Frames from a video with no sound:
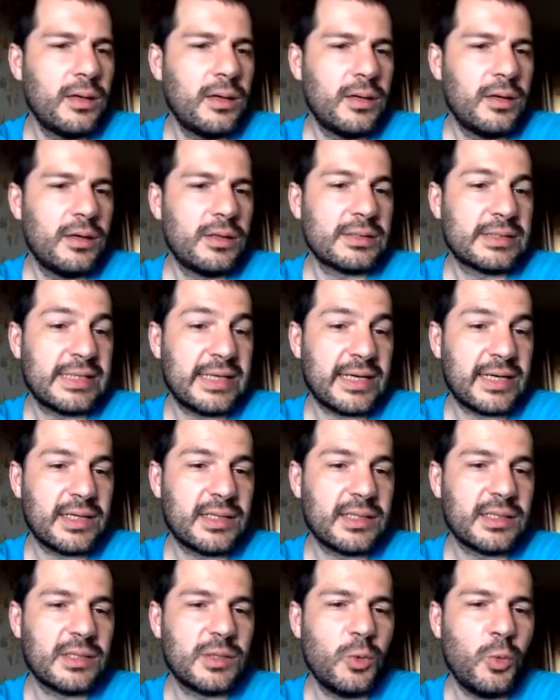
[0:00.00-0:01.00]

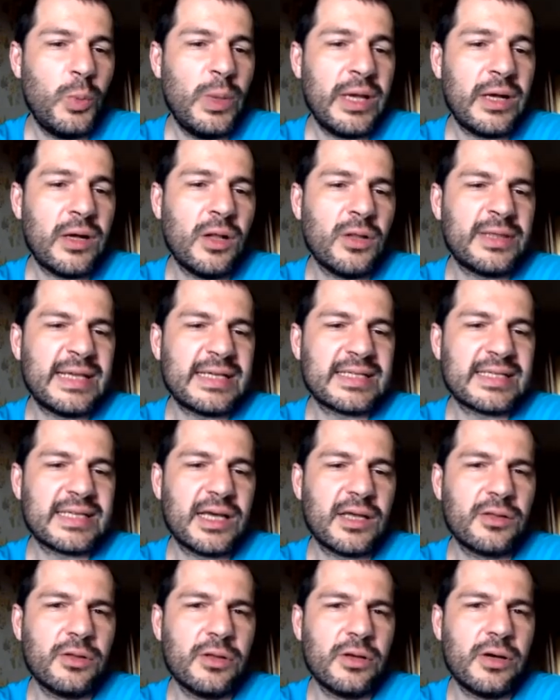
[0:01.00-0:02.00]
Second, we call
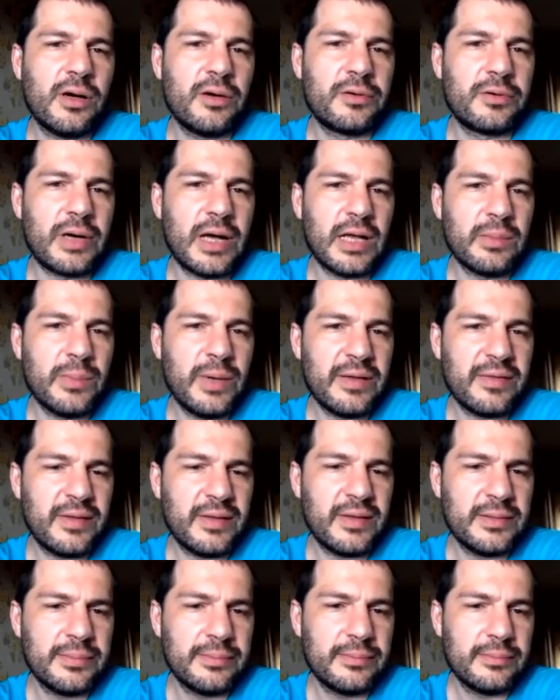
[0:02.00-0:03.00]
TestScheduler.run
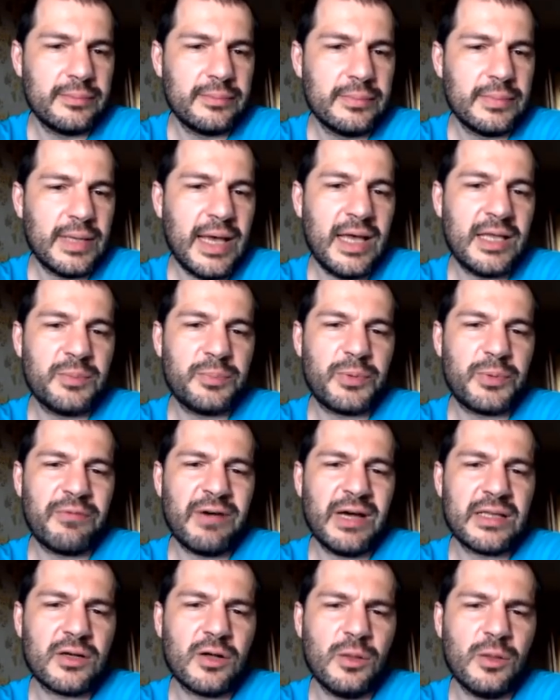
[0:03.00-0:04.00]
method and
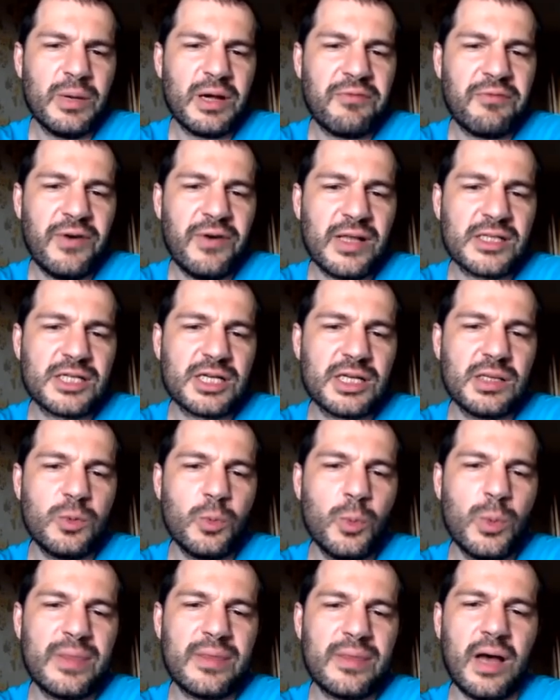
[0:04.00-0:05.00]
provide callback function
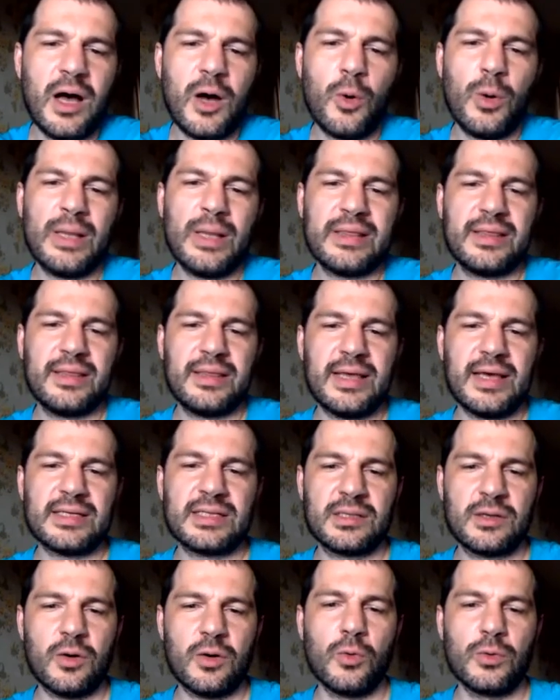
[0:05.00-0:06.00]
with our
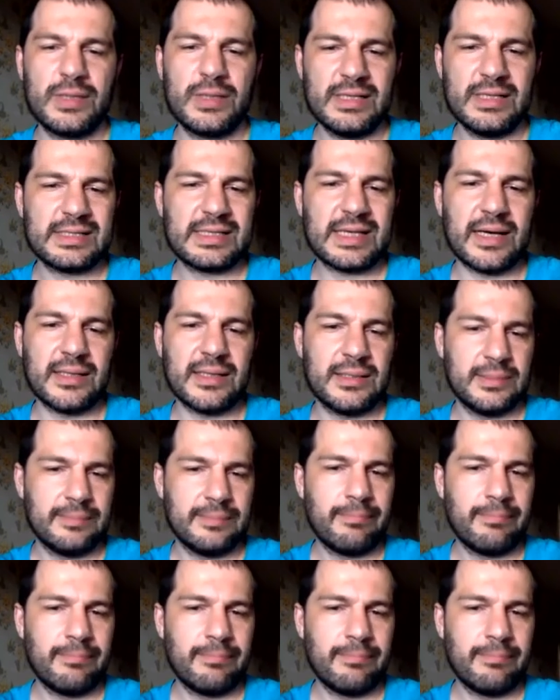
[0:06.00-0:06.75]
test code inside.